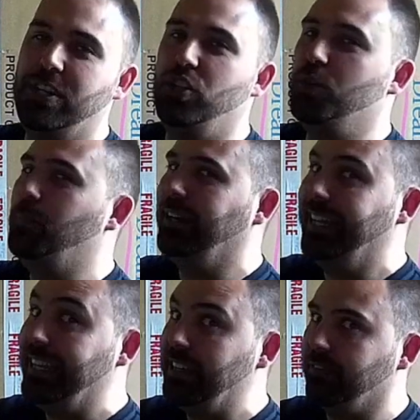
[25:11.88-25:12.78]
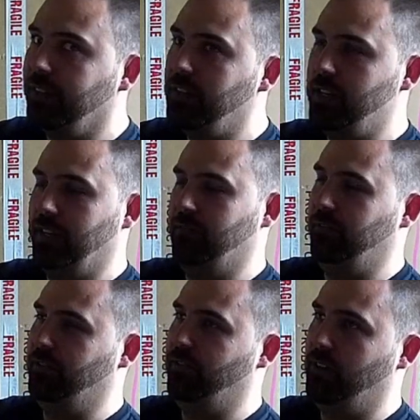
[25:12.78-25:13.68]
you to believe an injector has
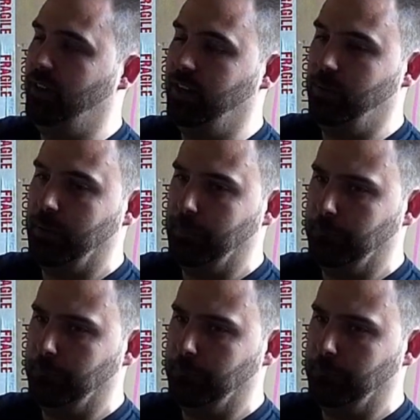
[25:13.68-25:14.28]
dried anyway.